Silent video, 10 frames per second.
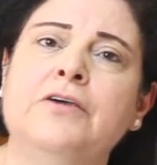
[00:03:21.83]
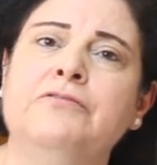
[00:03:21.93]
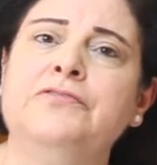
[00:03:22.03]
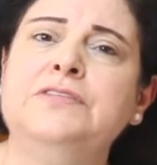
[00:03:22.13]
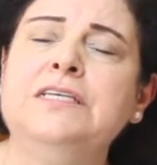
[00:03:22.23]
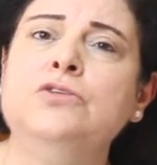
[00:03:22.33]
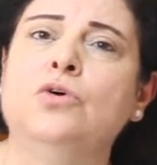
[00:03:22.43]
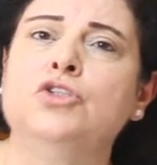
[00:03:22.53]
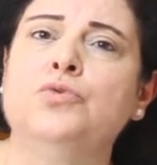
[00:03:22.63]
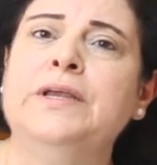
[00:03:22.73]
15
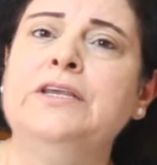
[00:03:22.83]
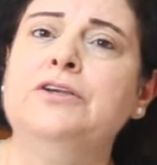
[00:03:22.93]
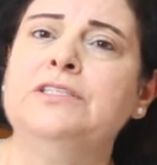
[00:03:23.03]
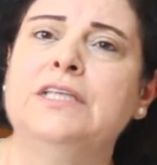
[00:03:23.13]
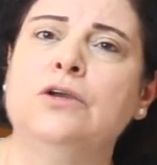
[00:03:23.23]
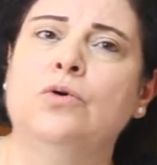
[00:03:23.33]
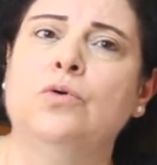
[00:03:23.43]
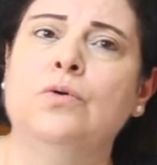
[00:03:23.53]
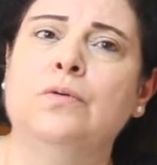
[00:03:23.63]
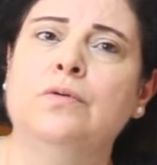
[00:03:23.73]
or 20 years ago,